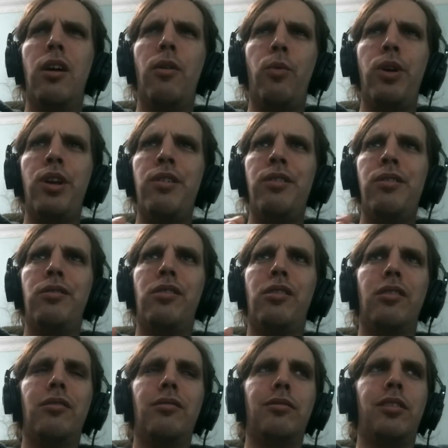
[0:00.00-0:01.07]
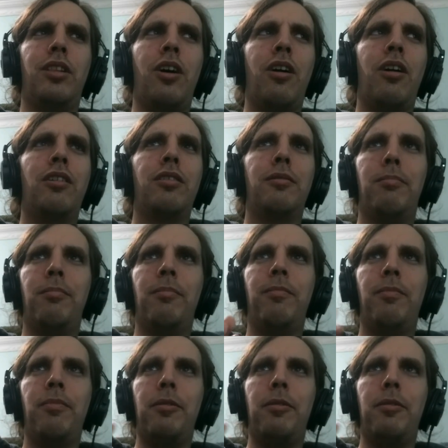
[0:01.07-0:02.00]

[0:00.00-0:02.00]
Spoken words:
weird long